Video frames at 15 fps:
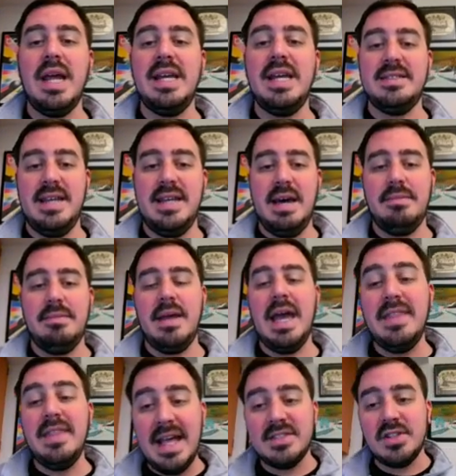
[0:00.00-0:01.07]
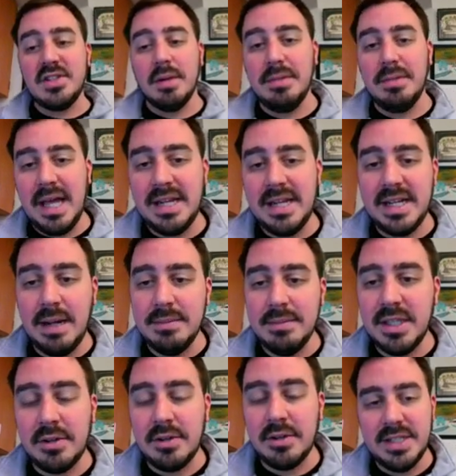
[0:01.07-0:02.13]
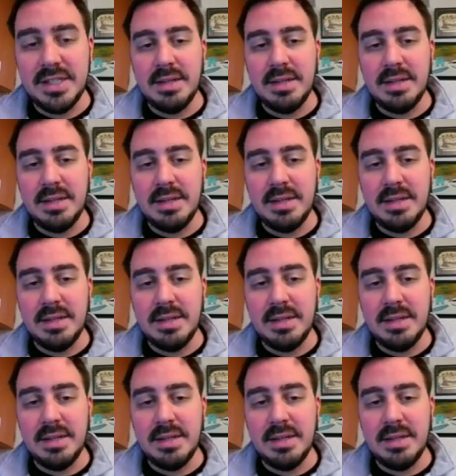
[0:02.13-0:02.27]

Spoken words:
ASAP and then start planning to come to the Grizzly